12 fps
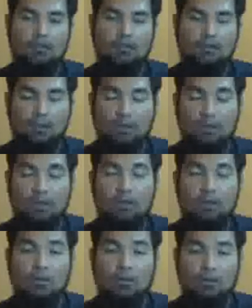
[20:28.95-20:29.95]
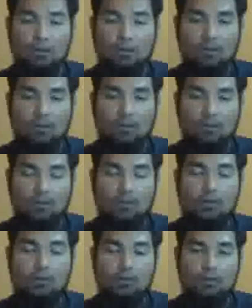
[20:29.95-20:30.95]

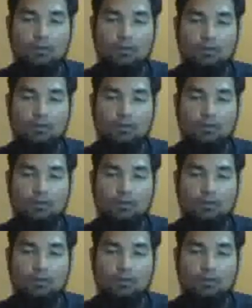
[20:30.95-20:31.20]
ball.